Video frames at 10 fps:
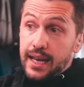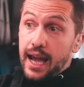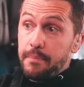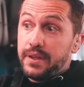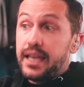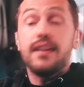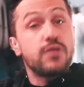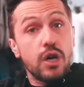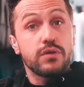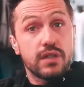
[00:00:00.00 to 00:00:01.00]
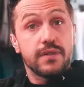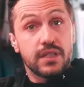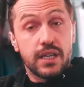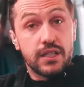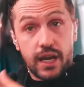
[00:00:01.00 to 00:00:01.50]
and I believe Joseph
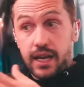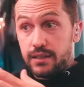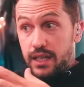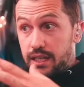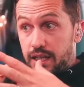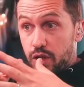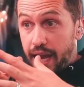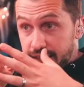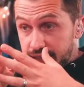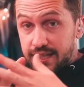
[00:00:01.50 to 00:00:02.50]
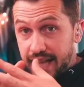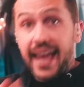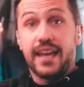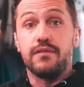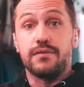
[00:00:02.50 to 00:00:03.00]
is is is is
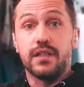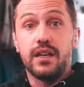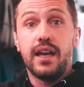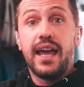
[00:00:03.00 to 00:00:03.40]
saved.